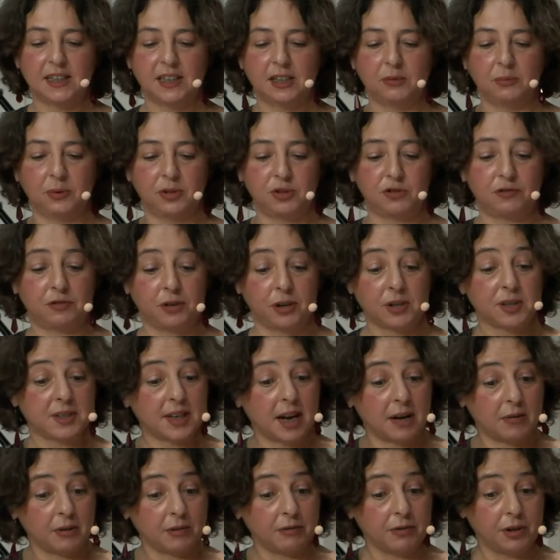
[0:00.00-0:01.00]
which first
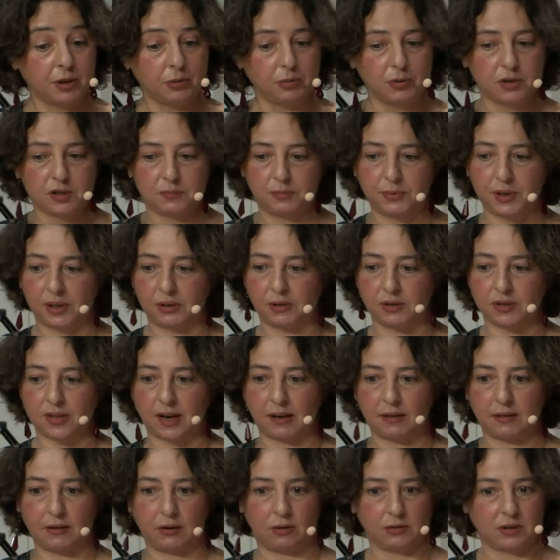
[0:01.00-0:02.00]
I refused because I
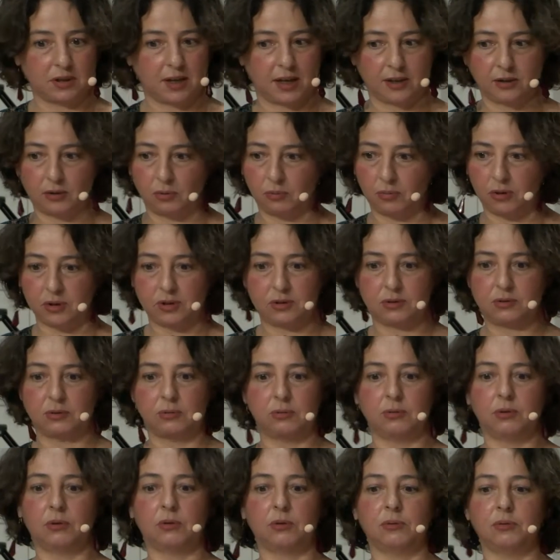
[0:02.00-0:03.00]
thought I don't want
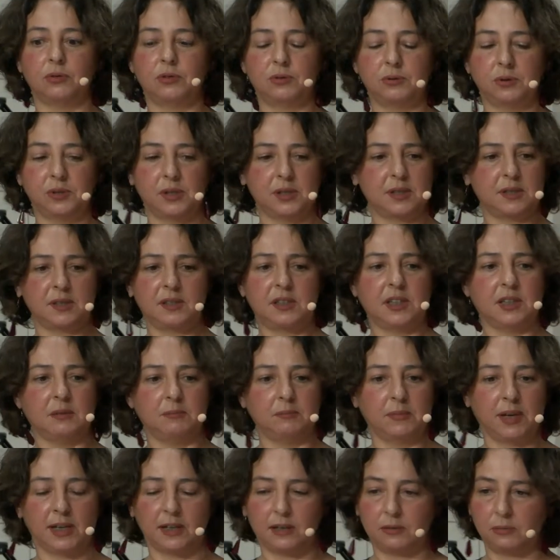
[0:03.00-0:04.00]
to go to this
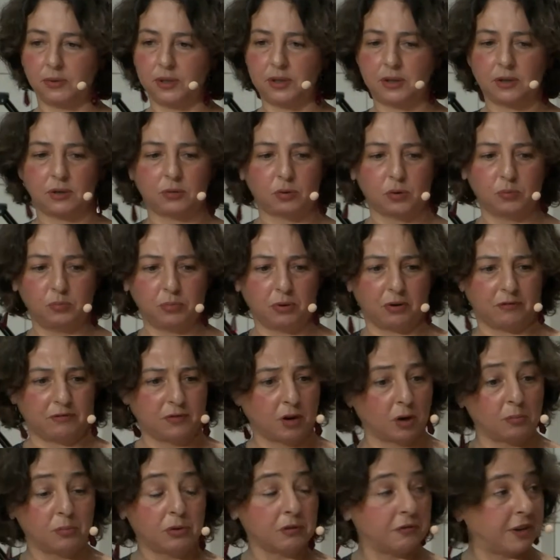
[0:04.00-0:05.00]
team and with a group of
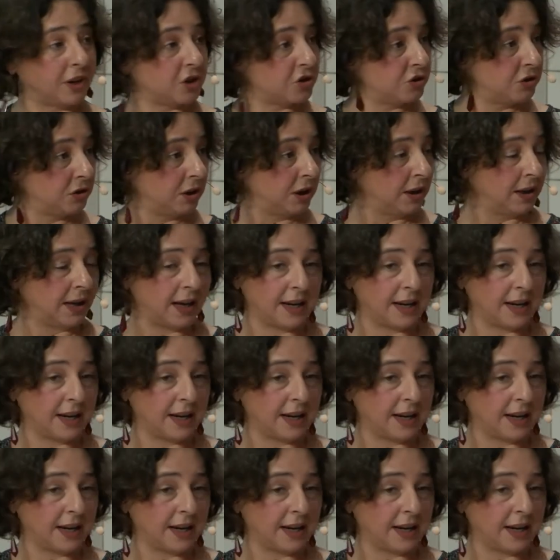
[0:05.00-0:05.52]
non-professional.